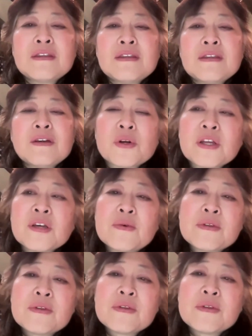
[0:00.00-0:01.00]
I think
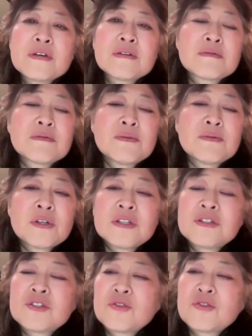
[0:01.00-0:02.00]
working with a
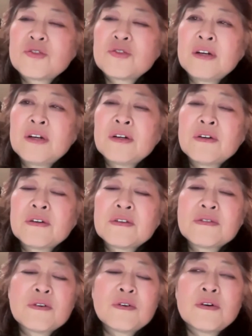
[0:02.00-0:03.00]
good trainer
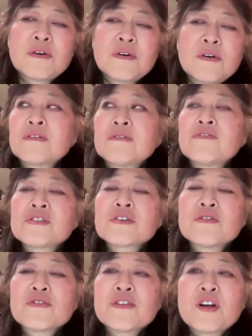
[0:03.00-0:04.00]
or
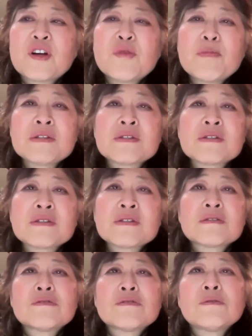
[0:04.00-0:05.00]
physical
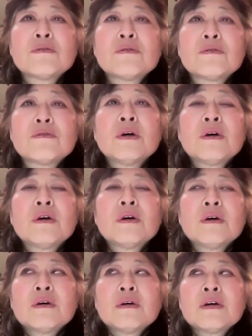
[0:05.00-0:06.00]
therapist to
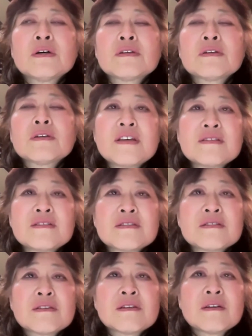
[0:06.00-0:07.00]

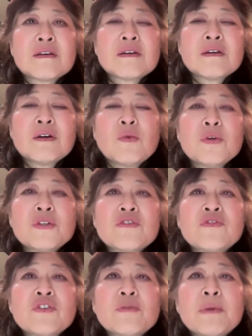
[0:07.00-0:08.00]
assess
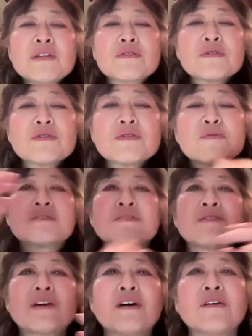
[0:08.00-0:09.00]
which of your muscles, because
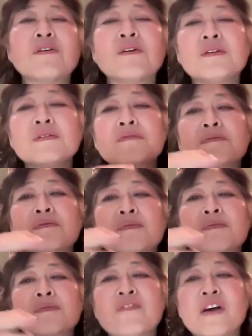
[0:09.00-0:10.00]
they're not all
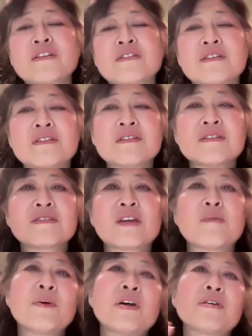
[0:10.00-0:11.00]
affected in the
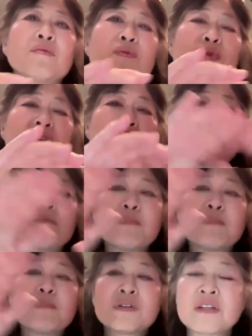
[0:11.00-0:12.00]
same way within a
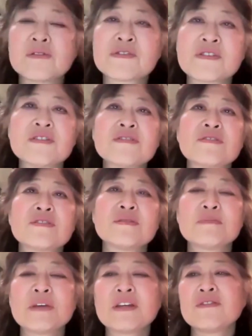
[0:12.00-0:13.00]
particular
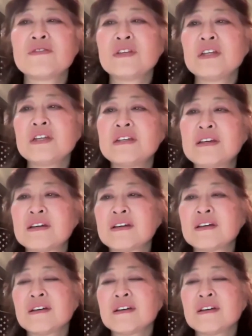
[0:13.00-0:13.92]
system that you need.